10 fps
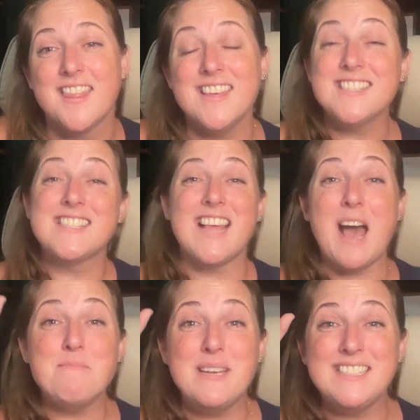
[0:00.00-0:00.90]
The
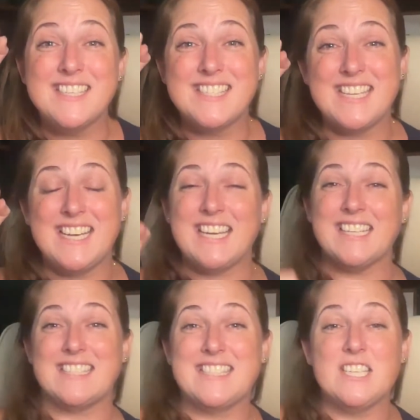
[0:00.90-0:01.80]
slapping
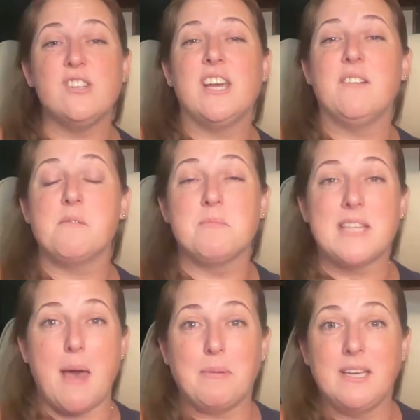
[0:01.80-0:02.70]
disease. Did you get it from
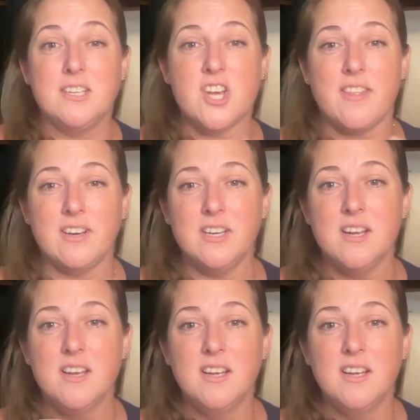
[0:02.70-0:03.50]
slapping each other?